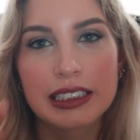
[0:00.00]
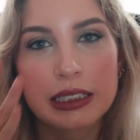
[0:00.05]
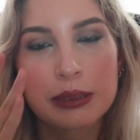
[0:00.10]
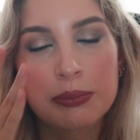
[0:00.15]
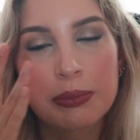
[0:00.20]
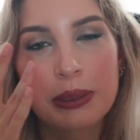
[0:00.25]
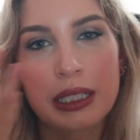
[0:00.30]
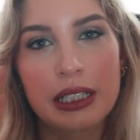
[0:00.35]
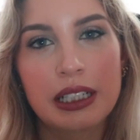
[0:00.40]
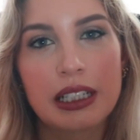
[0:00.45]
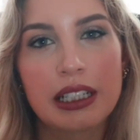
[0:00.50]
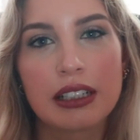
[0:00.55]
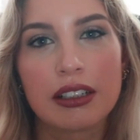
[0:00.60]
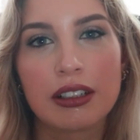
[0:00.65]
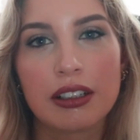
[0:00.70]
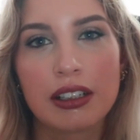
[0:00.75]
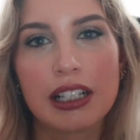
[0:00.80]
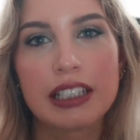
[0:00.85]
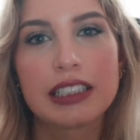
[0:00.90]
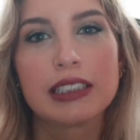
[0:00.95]
It's been a
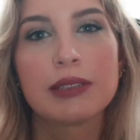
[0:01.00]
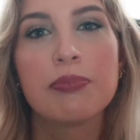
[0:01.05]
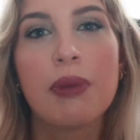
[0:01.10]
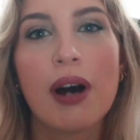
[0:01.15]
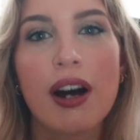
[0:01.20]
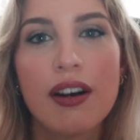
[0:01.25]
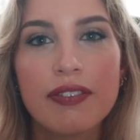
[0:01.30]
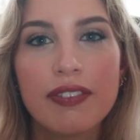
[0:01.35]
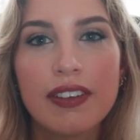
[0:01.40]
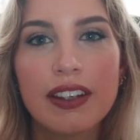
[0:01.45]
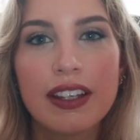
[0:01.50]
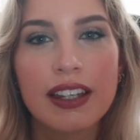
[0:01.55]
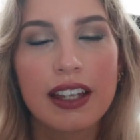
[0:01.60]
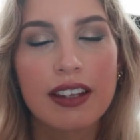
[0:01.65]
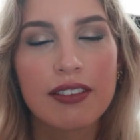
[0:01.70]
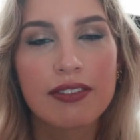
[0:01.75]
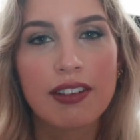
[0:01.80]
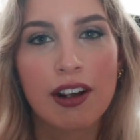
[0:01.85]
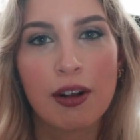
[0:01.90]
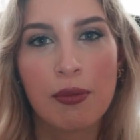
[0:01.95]
little less puffy.
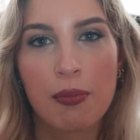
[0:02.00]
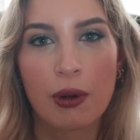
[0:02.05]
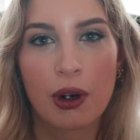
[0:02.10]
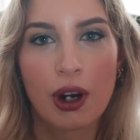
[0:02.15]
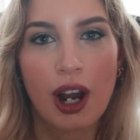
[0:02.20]
They felt more